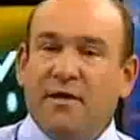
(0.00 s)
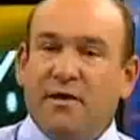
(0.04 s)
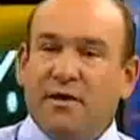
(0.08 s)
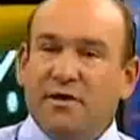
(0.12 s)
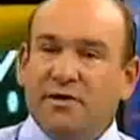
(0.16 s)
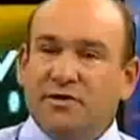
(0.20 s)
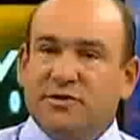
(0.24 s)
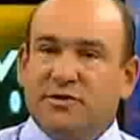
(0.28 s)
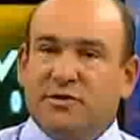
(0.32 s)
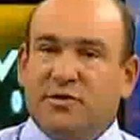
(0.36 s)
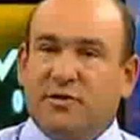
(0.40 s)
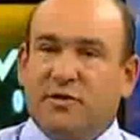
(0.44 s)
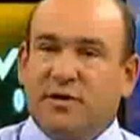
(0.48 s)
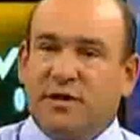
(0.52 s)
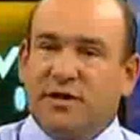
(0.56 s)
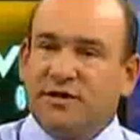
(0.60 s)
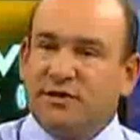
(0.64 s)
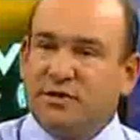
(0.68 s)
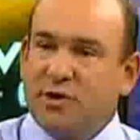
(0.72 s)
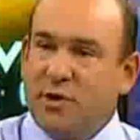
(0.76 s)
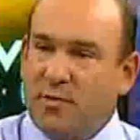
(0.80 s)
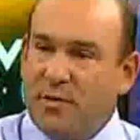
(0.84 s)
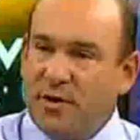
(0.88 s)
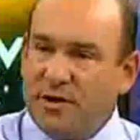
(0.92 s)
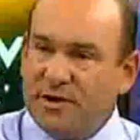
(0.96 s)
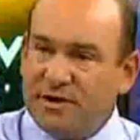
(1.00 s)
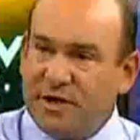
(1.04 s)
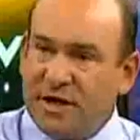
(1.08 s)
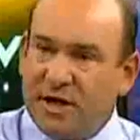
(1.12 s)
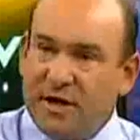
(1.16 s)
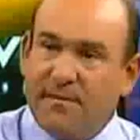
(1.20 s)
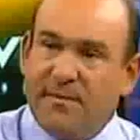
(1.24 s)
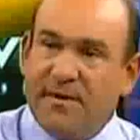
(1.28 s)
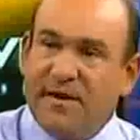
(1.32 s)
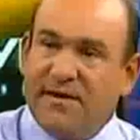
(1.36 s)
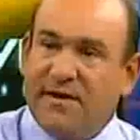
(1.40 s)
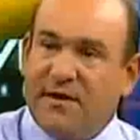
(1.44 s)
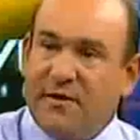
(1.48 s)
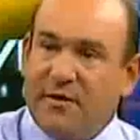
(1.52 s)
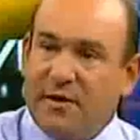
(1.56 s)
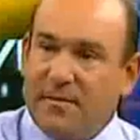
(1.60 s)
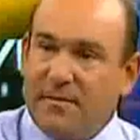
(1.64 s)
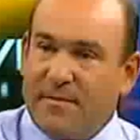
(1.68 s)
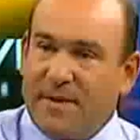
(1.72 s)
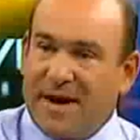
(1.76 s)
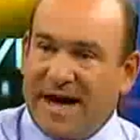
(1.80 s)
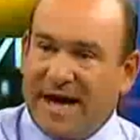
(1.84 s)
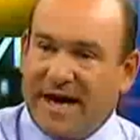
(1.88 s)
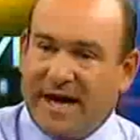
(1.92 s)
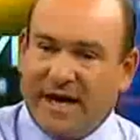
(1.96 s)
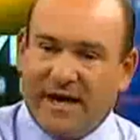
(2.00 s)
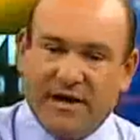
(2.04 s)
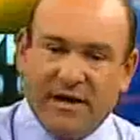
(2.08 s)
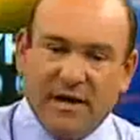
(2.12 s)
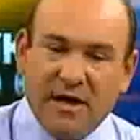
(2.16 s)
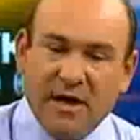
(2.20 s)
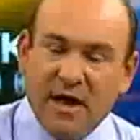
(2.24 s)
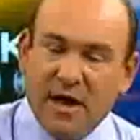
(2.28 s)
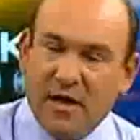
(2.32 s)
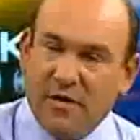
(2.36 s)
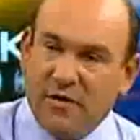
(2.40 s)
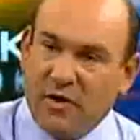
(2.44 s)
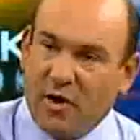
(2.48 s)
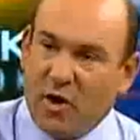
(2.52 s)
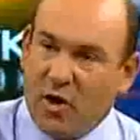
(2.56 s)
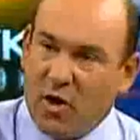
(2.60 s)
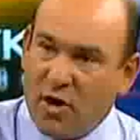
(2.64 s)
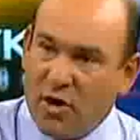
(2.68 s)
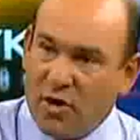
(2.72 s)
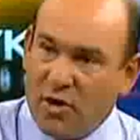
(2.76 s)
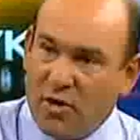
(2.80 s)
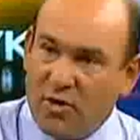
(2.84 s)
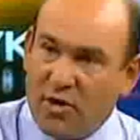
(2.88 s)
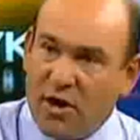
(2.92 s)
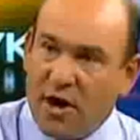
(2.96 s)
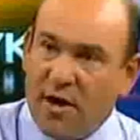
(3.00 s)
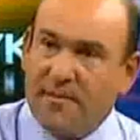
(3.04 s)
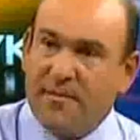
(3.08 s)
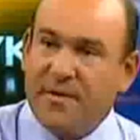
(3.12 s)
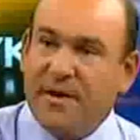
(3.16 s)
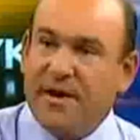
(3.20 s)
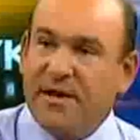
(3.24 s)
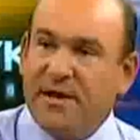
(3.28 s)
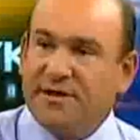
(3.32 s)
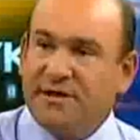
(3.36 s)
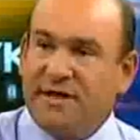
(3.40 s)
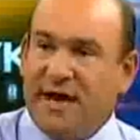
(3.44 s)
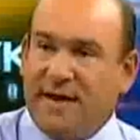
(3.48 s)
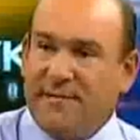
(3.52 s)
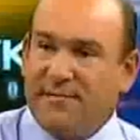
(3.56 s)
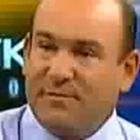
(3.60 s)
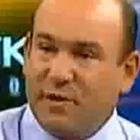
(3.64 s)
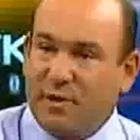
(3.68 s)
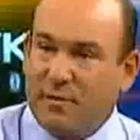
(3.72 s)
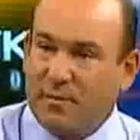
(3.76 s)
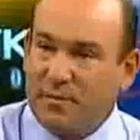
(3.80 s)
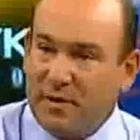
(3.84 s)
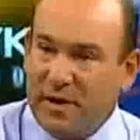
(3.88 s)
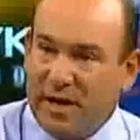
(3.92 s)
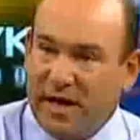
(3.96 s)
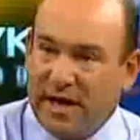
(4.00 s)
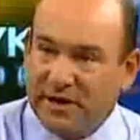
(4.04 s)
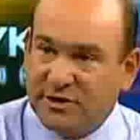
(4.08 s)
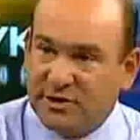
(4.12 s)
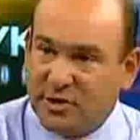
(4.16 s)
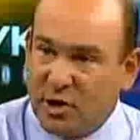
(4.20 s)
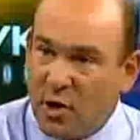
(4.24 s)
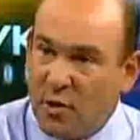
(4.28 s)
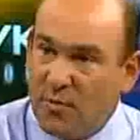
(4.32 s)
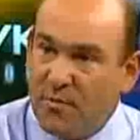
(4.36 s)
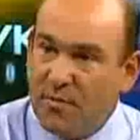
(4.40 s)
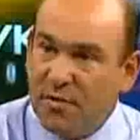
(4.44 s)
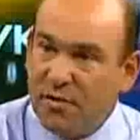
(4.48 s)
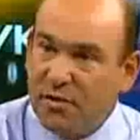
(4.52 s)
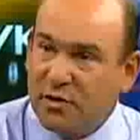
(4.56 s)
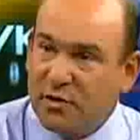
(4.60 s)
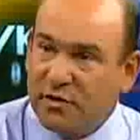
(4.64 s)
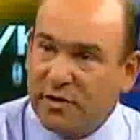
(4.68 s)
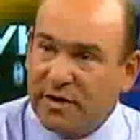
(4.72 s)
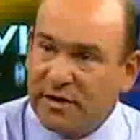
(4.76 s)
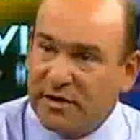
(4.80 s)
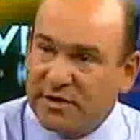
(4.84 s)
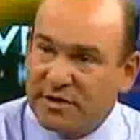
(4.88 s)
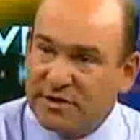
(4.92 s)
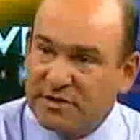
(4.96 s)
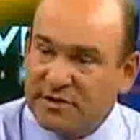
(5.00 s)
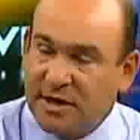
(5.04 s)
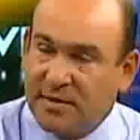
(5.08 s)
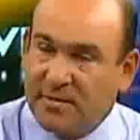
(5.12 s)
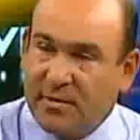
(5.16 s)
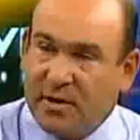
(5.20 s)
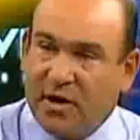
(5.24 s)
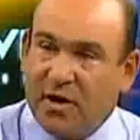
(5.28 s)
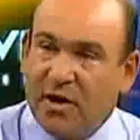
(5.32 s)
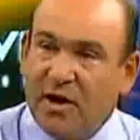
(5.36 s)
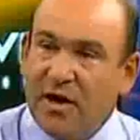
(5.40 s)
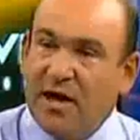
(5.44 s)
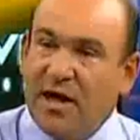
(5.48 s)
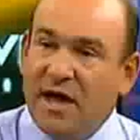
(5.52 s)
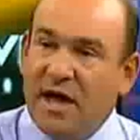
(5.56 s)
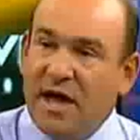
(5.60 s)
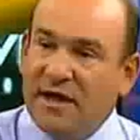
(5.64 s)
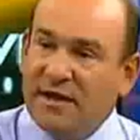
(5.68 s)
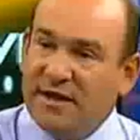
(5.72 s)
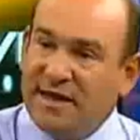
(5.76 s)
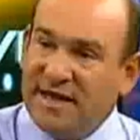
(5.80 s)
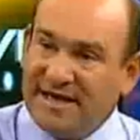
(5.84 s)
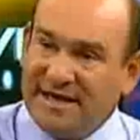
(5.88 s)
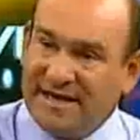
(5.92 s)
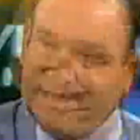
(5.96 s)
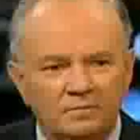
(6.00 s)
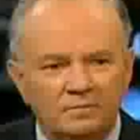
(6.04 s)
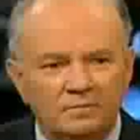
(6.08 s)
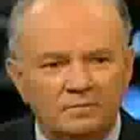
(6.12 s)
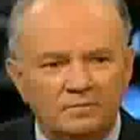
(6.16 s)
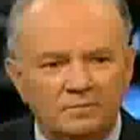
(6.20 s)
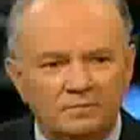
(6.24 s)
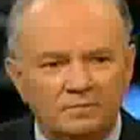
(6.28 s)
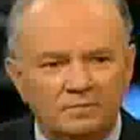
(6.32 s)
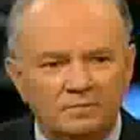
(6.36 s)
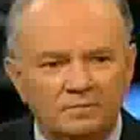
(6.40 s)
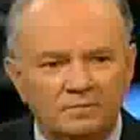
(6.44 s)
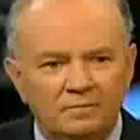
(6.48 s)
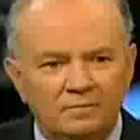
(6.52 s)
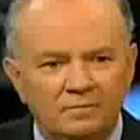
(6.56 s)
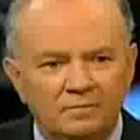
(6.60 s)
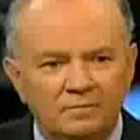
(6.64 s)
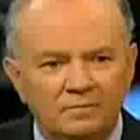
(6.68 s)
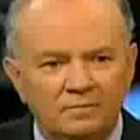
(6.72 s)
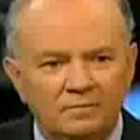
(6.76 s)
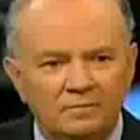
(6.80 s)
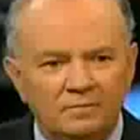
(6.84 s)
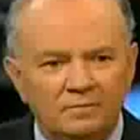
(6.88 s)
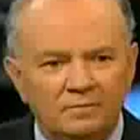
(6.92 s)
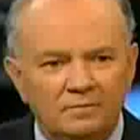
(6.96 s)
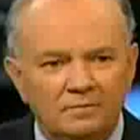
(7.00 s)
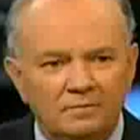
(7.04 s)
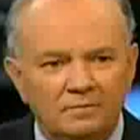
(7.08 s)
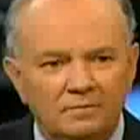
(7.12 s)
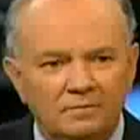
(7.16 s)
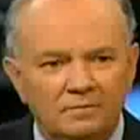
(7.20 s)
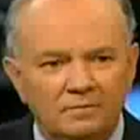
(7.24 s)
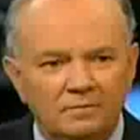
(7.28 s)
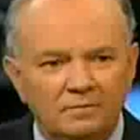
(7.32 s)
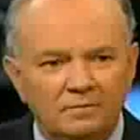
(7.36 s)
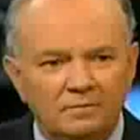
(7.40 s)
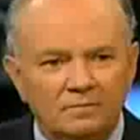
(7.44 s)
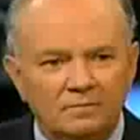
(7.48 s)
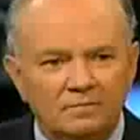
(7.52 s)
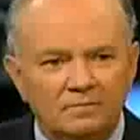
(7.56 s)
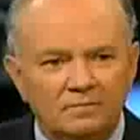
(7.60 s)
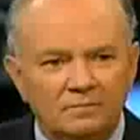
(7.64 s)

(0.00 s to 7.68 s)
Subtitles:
Concern is nobody's going to be there to buy it. The auto companies kept their plants open during the summer. Did they produce cars that will